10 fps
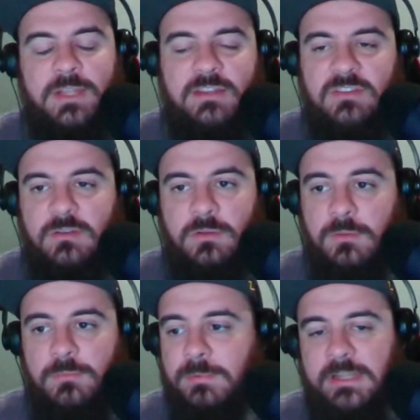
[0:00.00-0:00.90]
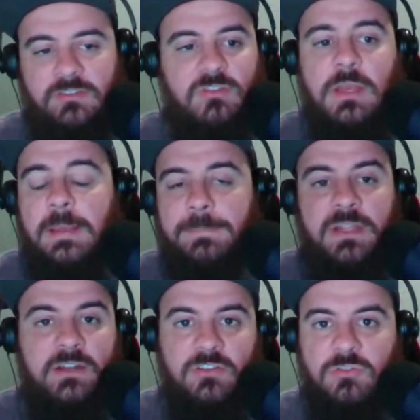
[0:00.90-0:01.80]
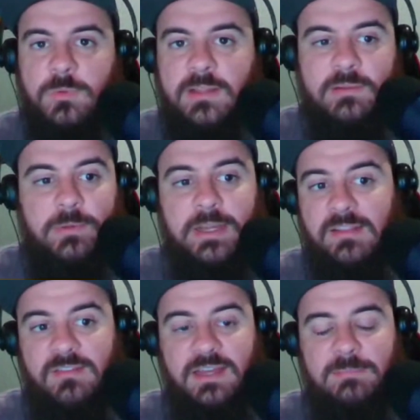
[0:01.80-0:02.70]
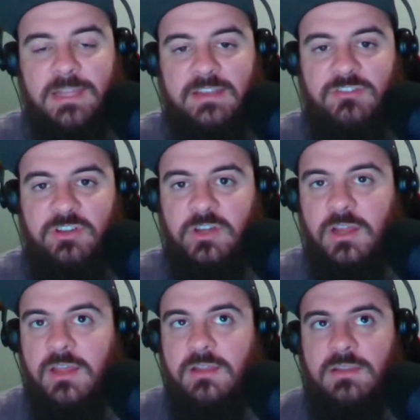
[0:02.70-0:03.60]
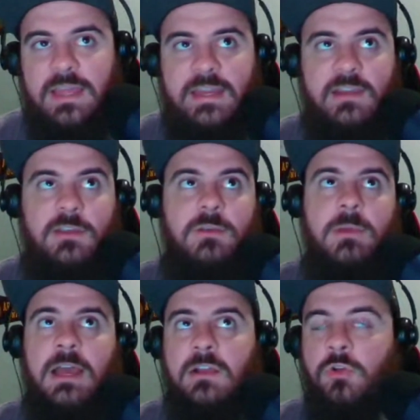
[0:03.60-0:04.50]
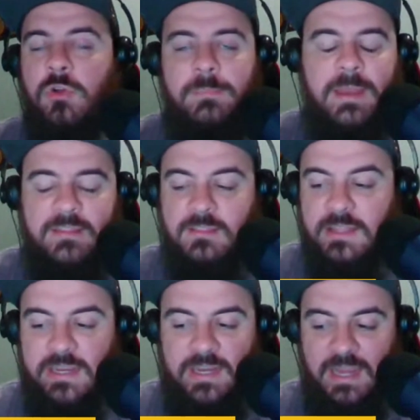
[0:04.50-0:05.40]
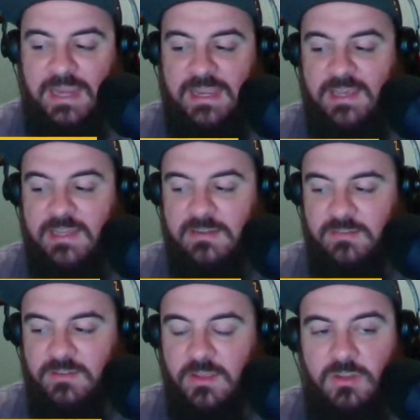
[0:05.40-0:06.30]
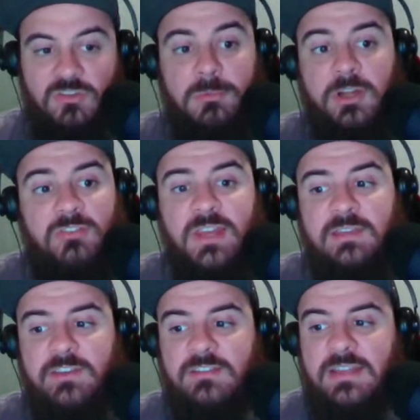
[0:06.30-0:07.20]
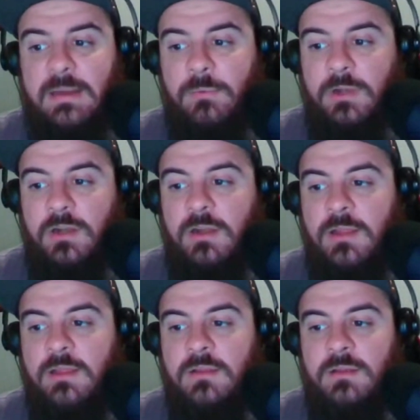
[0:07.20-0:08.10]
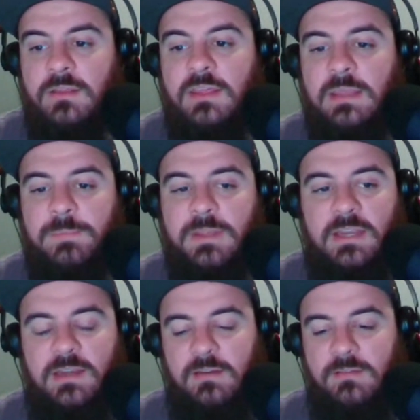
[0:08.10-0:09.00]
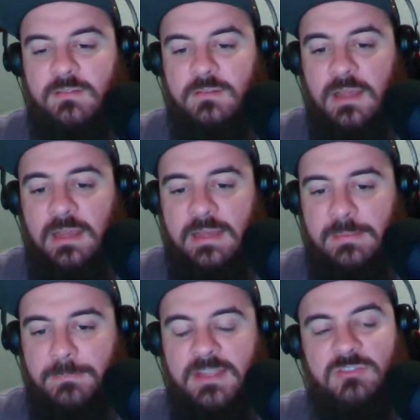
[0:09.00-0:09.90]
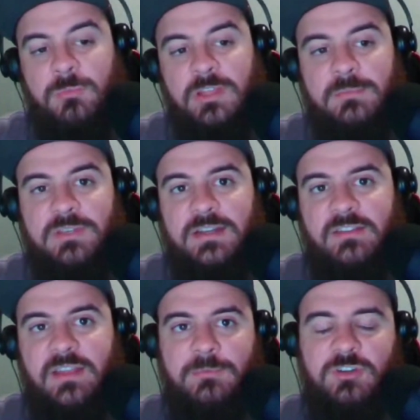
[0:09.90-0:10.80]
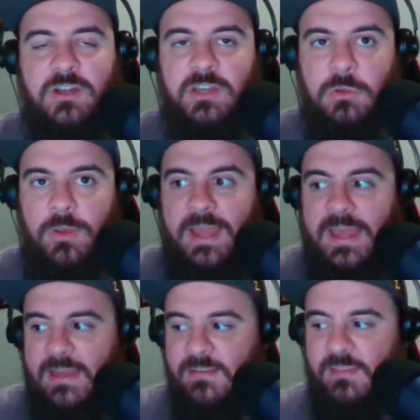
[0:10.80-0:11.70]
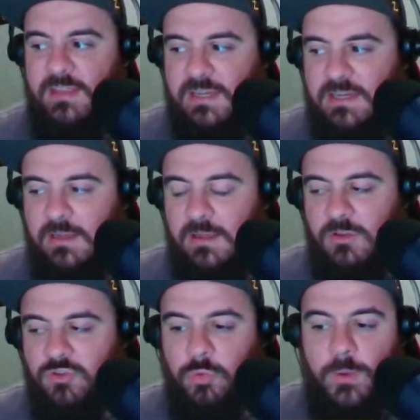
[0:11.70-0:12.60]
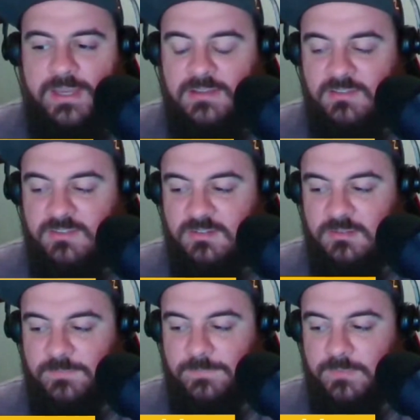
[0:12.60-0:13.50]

players as well that were getting time last year, like Corey Bethley and Tamarcus Davis, that were keeping Macen Williams down the depth chart. You had the twins,